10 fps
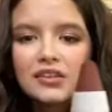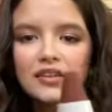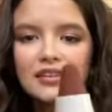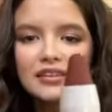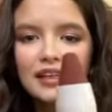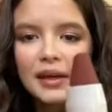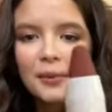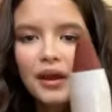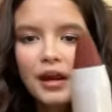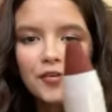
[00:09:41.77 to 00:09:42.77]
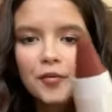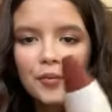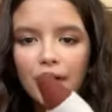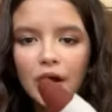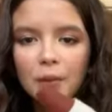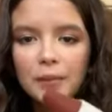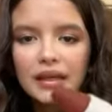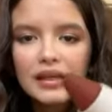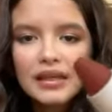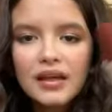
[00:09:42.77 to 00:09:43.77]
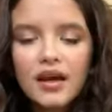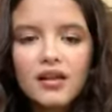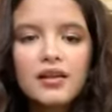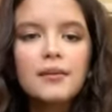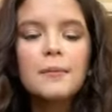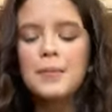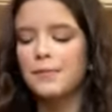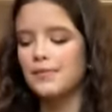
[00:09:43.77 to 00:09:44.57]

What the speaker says: So this is like a kind of a brown pinky color.